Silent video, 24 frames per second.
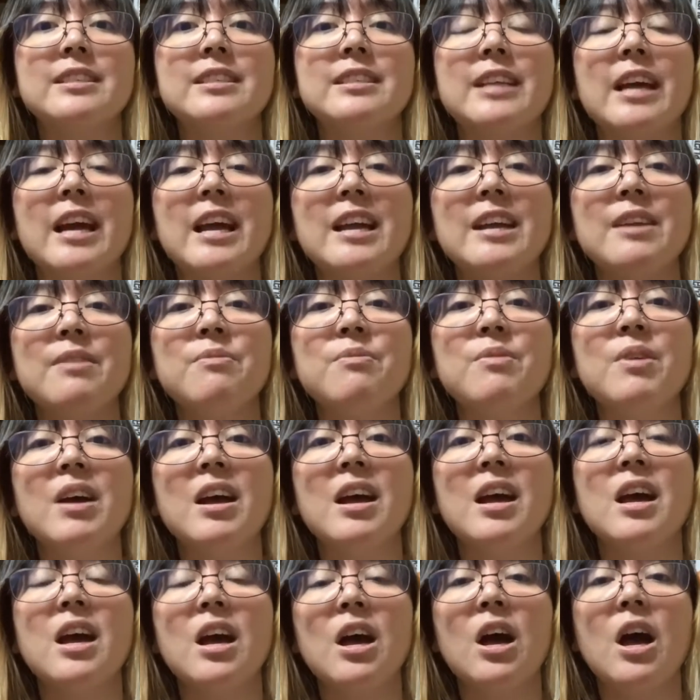time
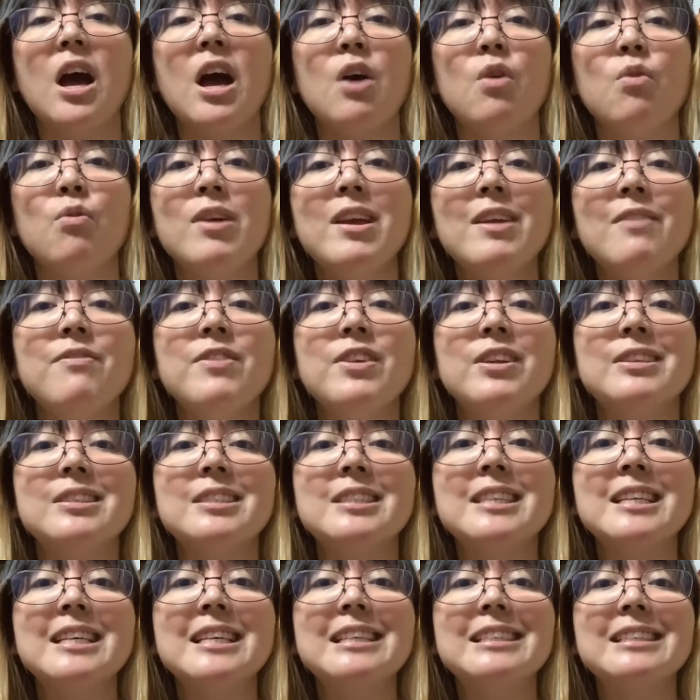we've
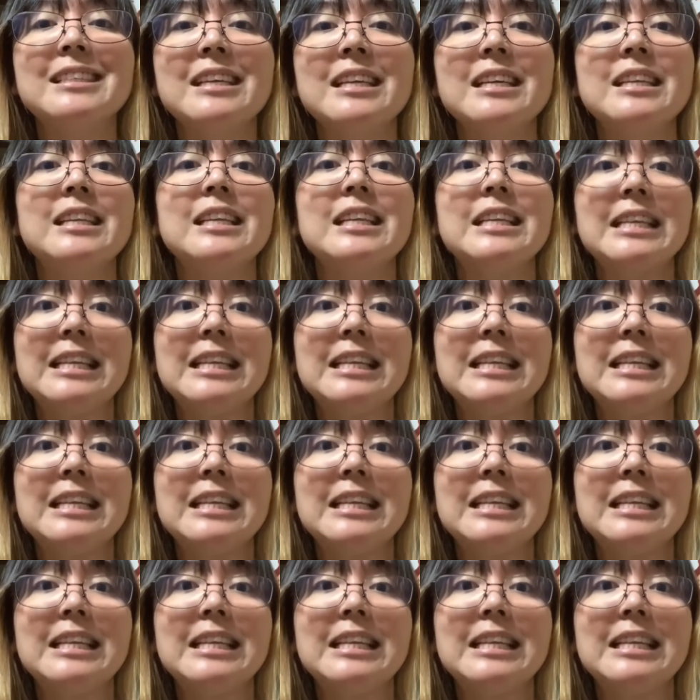used it and